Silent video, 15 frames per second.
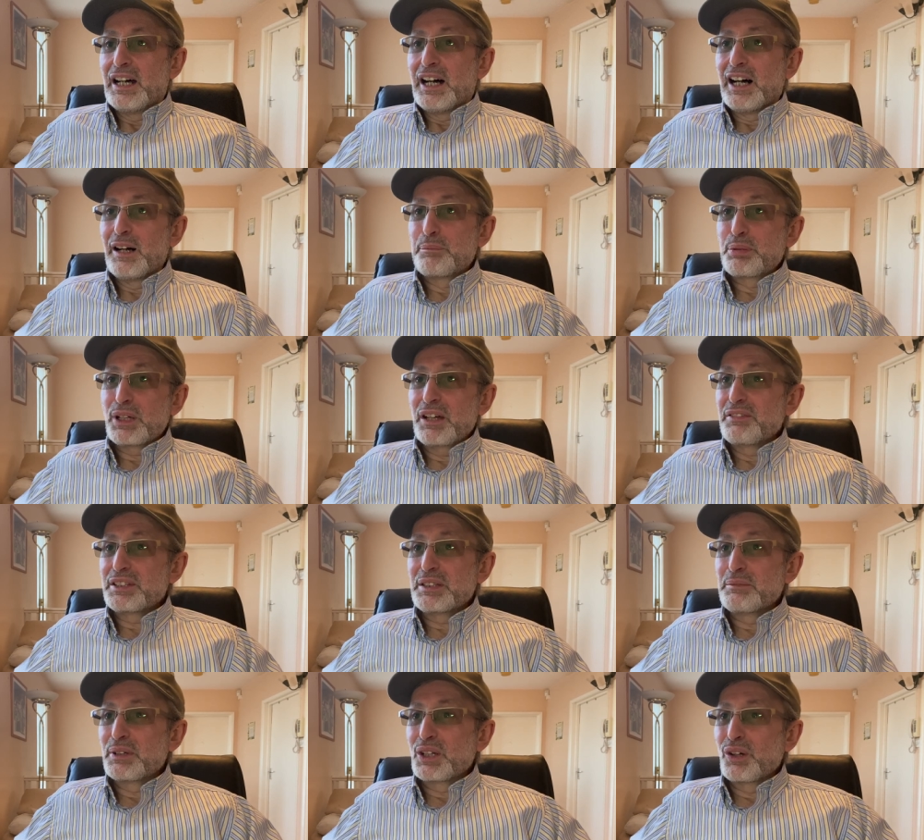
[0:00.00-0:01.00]
I'll put
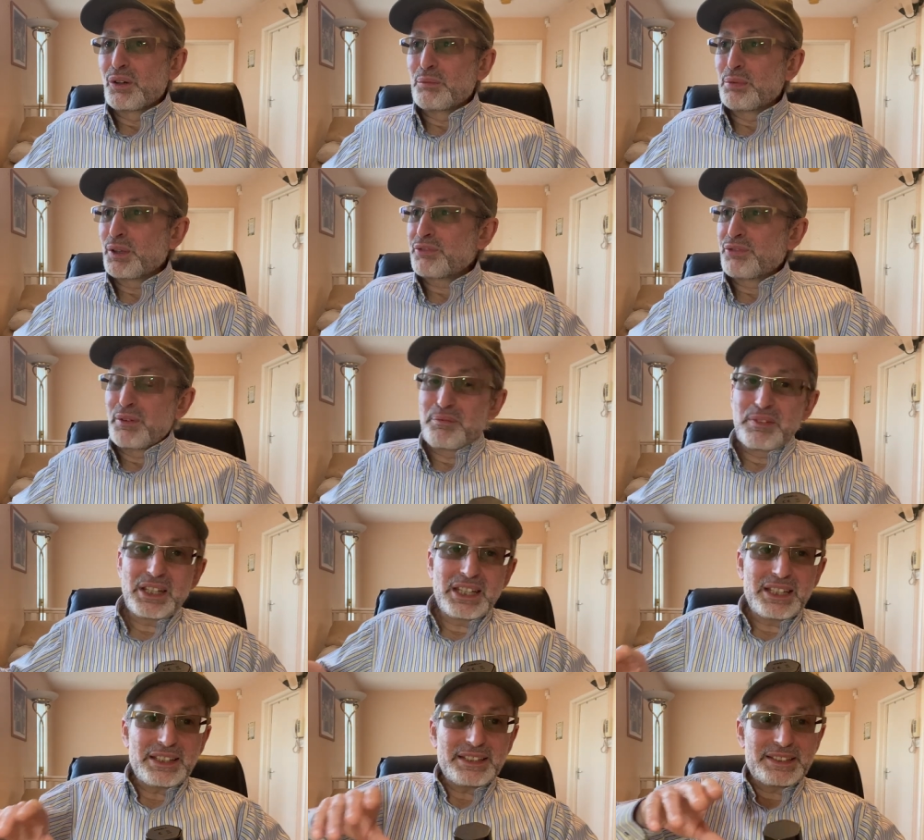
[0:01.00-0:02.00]
everything below, but for
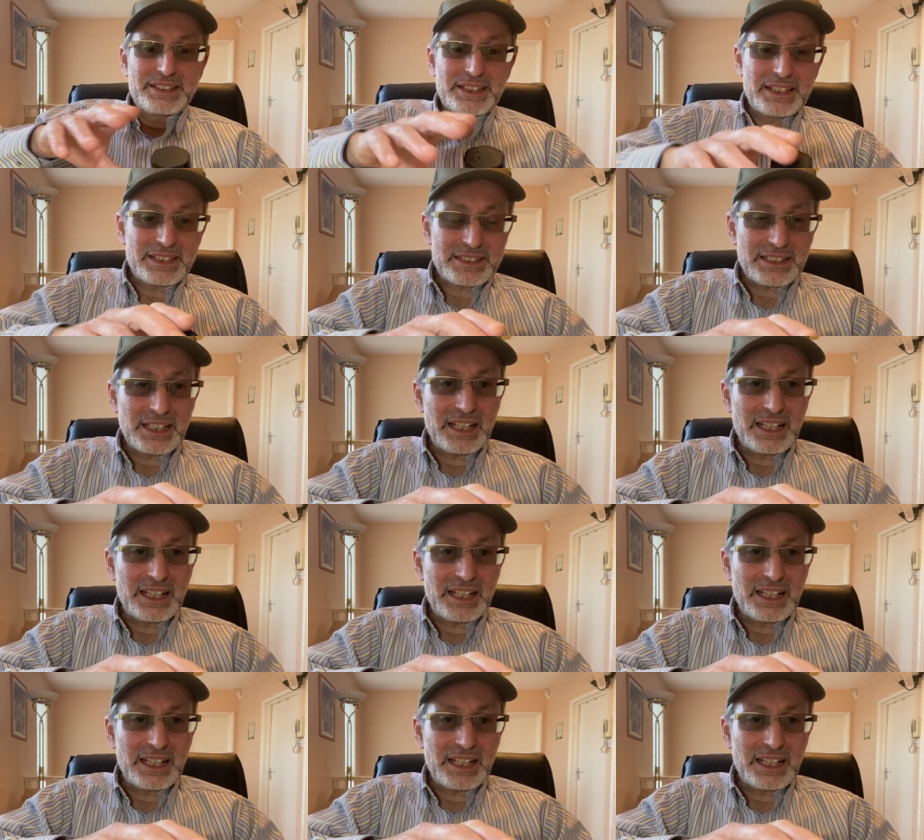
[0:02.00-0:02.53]
me this